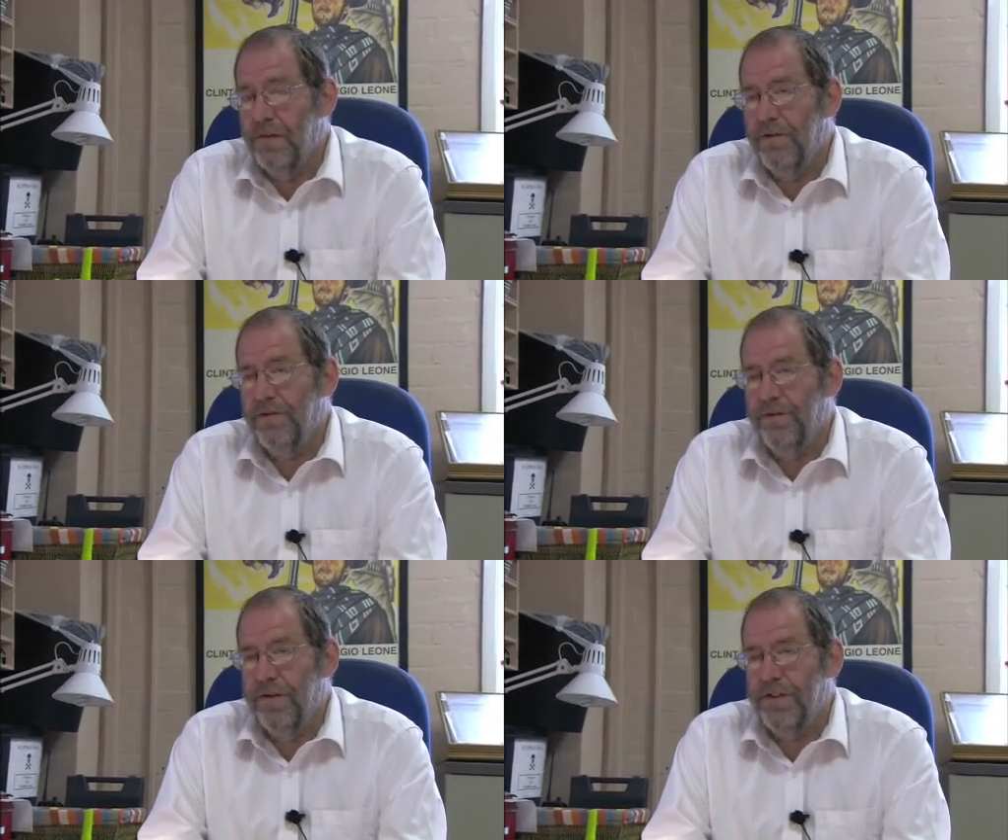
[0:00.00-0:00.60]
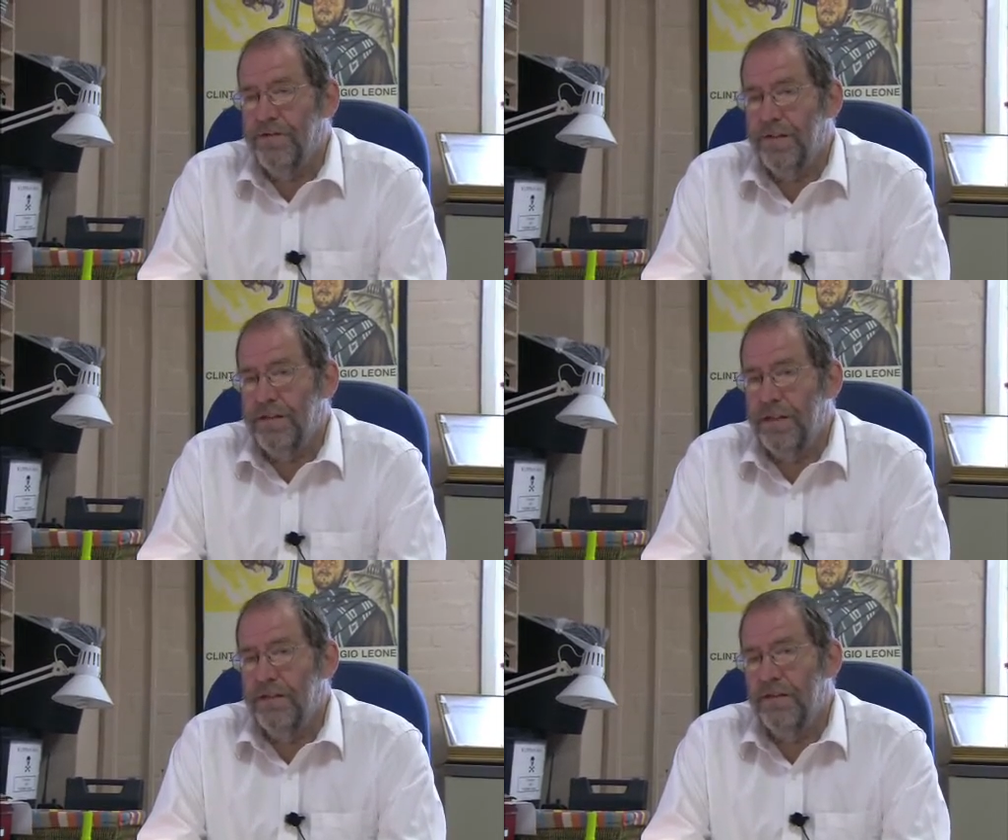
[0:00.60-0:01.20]
If your face
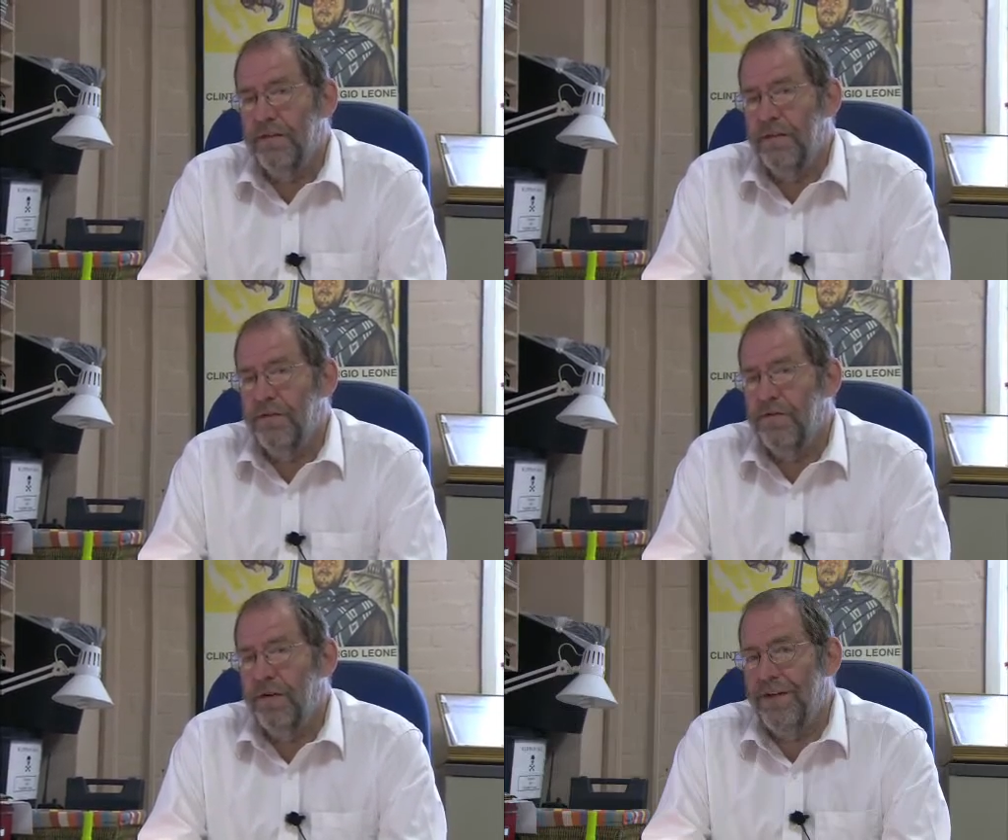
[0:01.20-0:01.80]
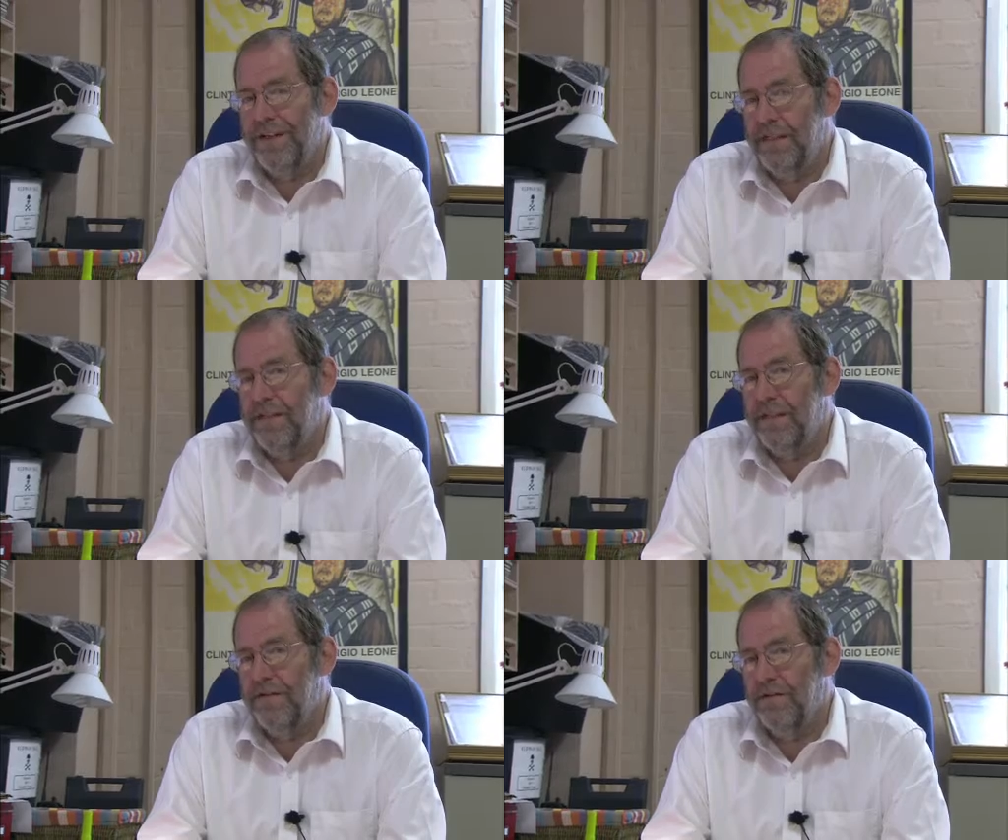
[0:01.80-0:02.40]
fitted, it was very
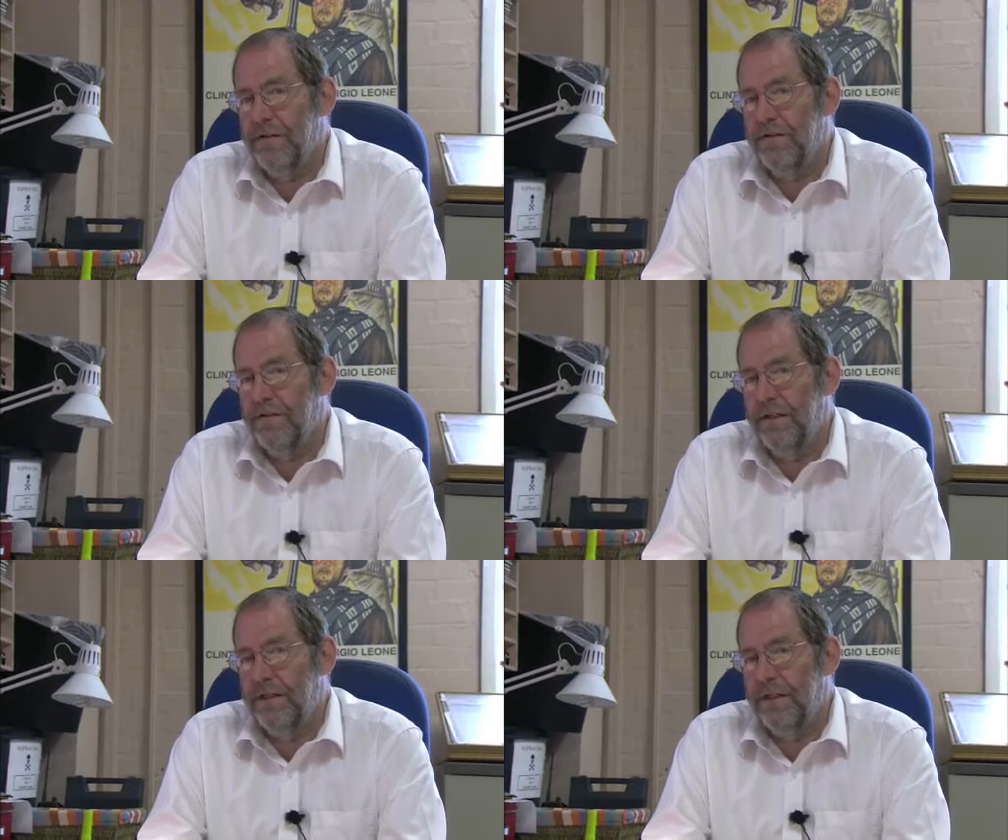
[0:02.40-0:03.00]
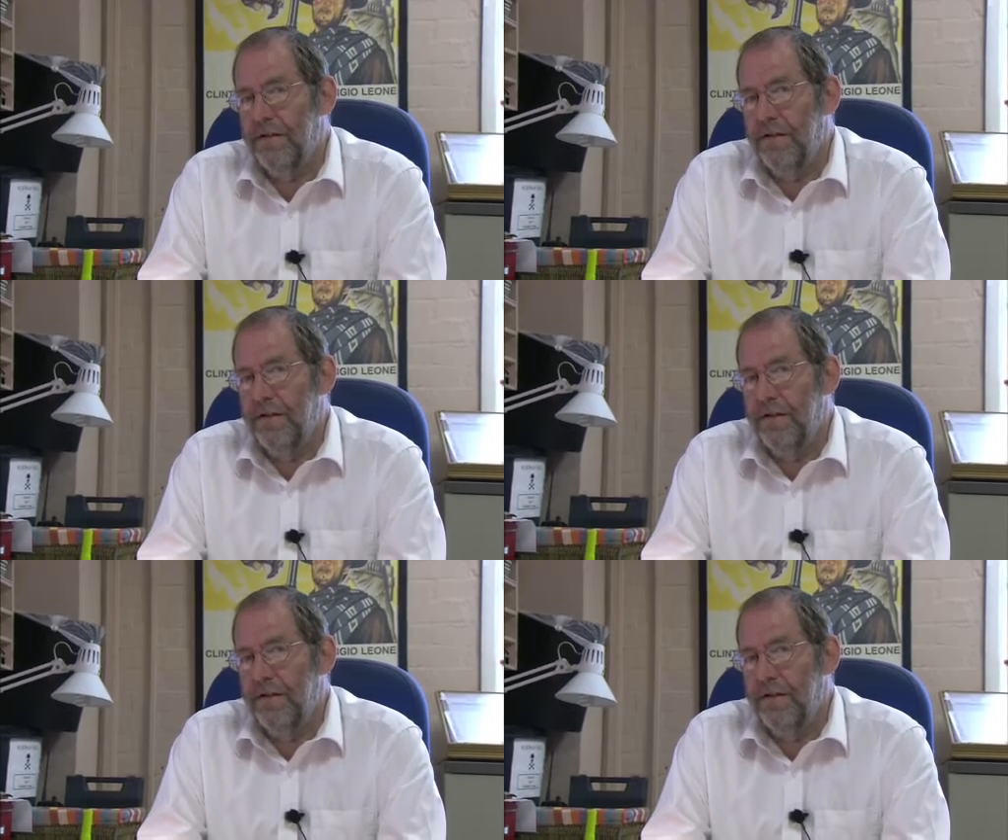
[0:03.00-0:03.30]
easy to fill the